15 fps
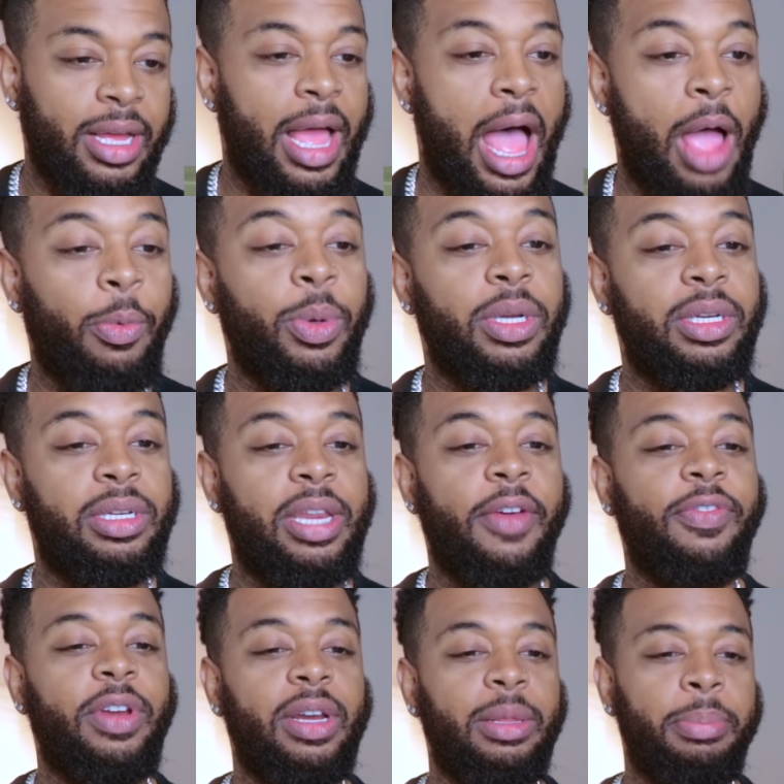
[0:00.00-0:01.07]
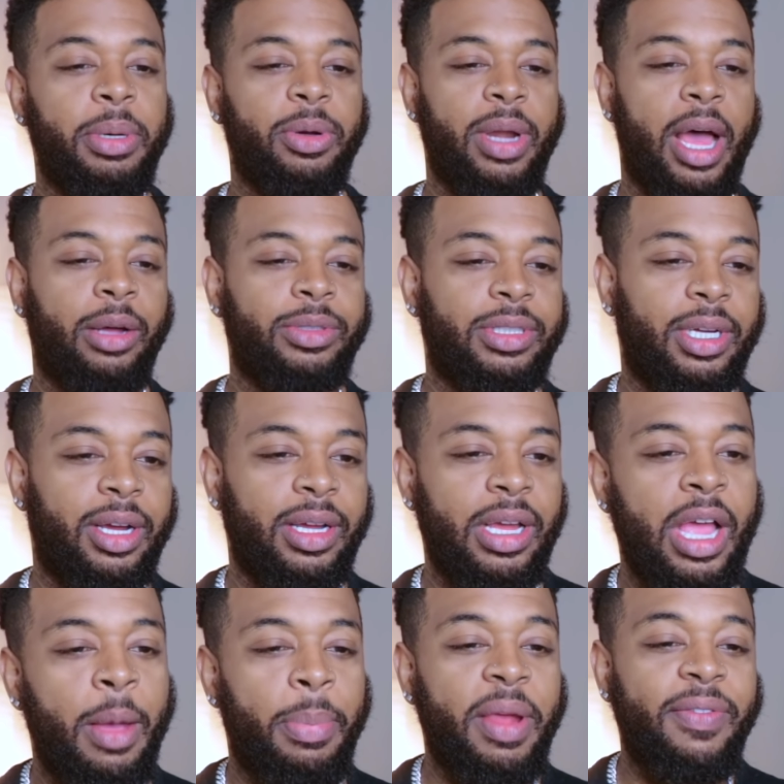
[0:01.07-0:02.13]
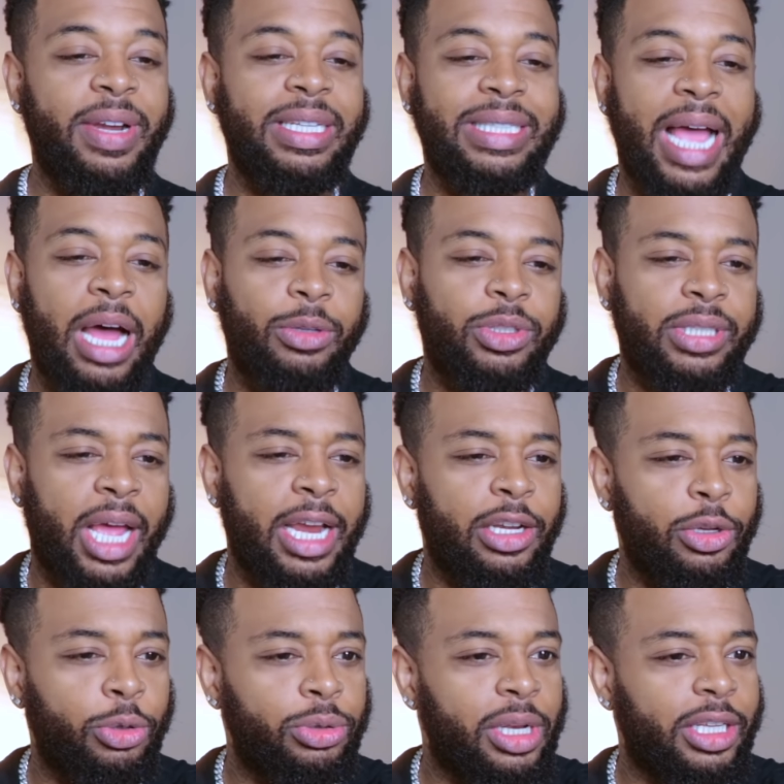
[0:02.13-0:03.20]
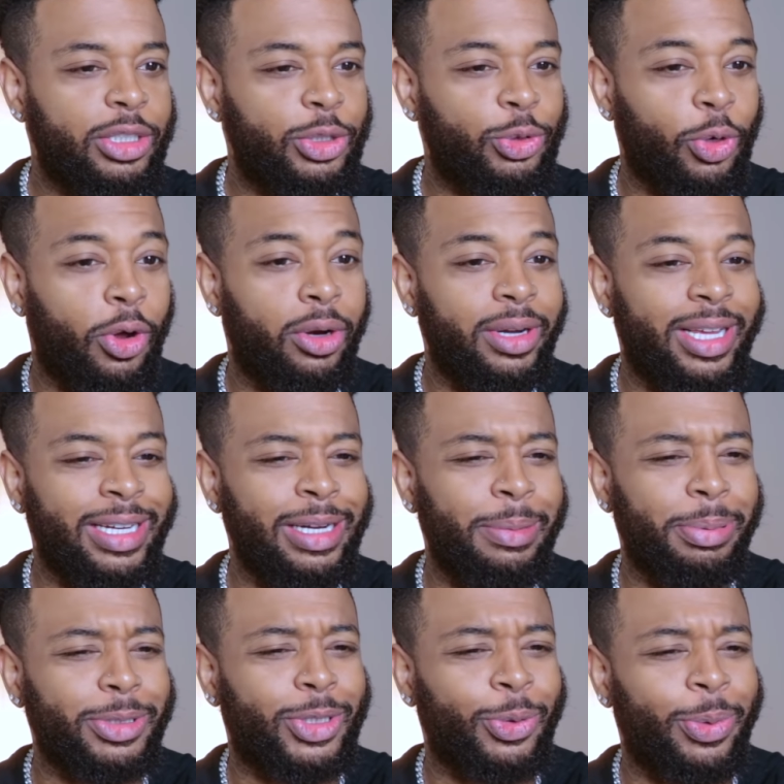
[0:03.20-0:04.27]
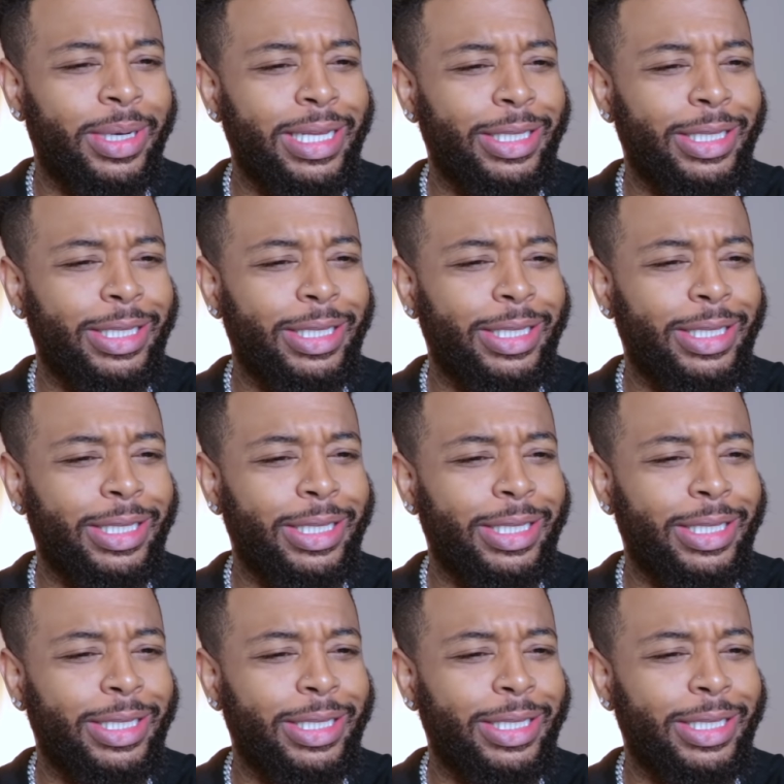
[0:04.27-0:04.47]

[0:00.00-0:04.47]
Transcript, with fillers: I would definitely be on the outside. But even these outside dudes look strong. Look at number 23,